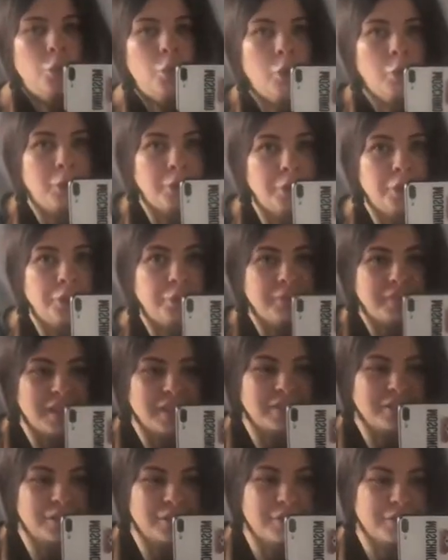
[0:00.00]
What we're gonna do is
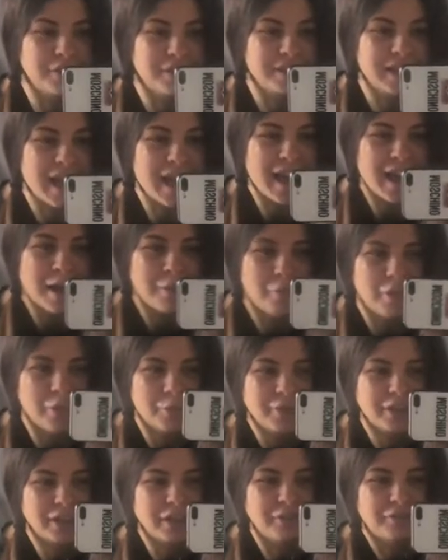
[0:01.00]
excuse this hair. I'm in
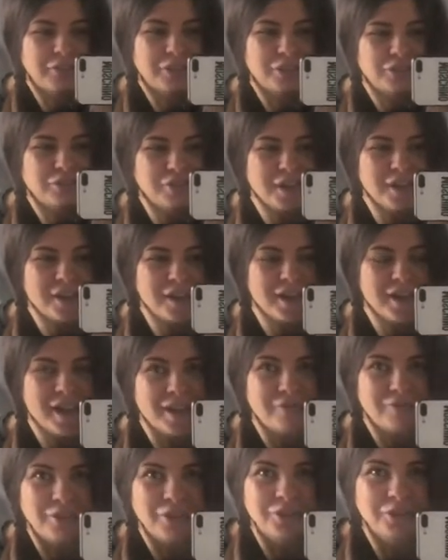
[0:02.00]
the middle of straightening it.
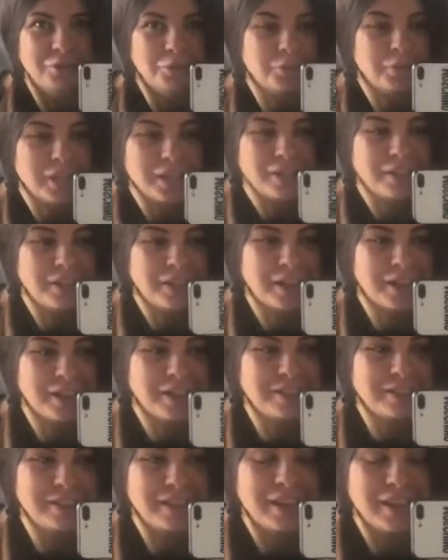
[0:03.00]
I forgot to update you
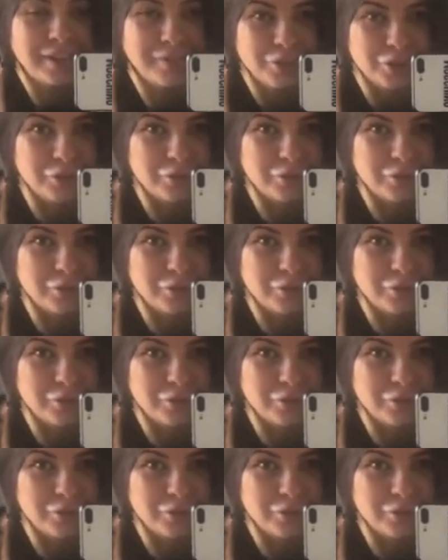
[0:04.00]
guys and I've